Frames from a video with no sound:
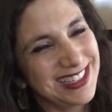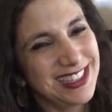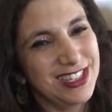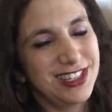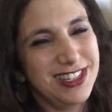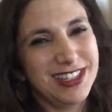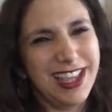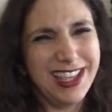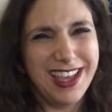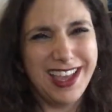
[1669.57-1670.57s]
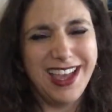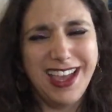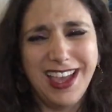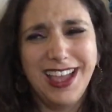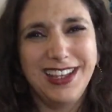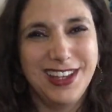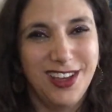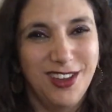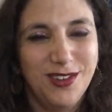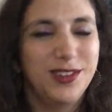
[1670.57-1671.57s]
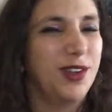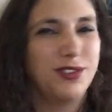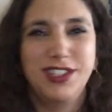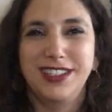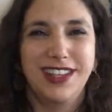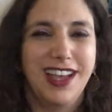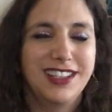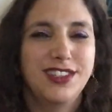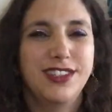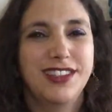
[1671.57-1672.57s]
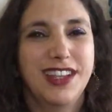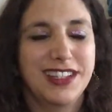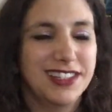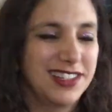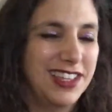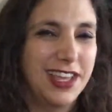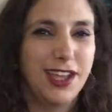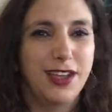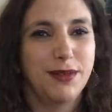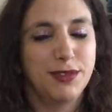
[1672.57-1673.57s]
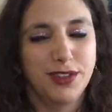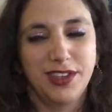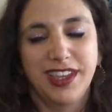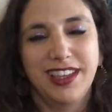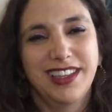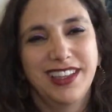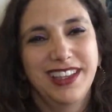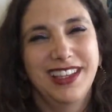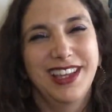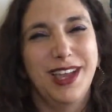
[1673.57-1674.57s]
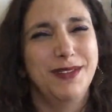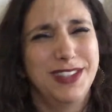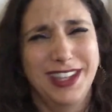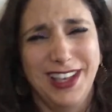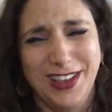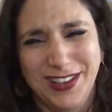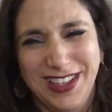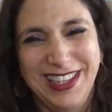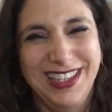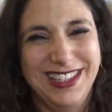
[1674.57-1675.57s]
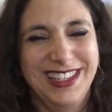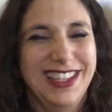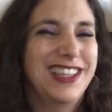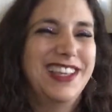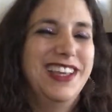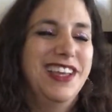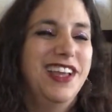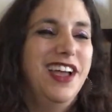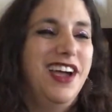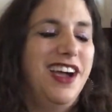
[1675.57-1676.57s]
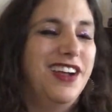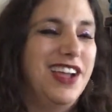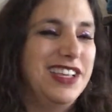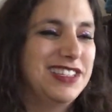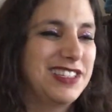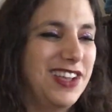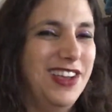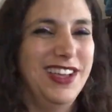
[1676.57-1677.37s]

She's like, I know. No, she's not. She's not going to say that. I'm joking. I'm joking. All right, so.